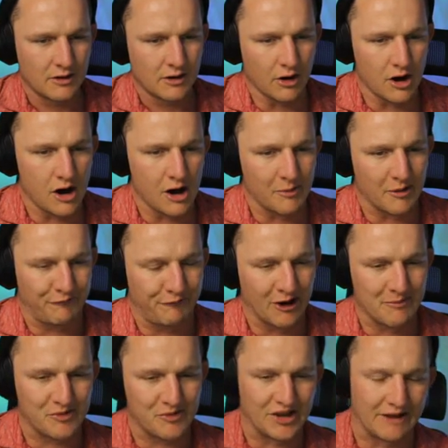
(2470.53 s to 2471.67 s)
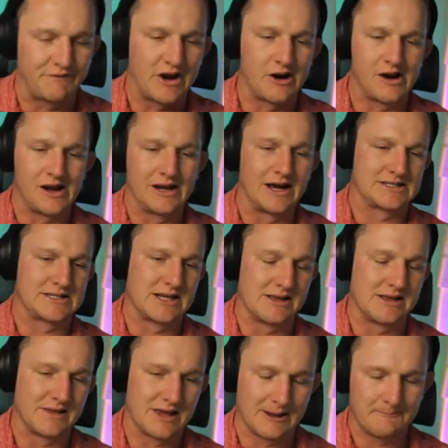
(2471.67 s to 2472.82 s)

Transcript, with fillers: Oh, but Fulham's done very nicely there.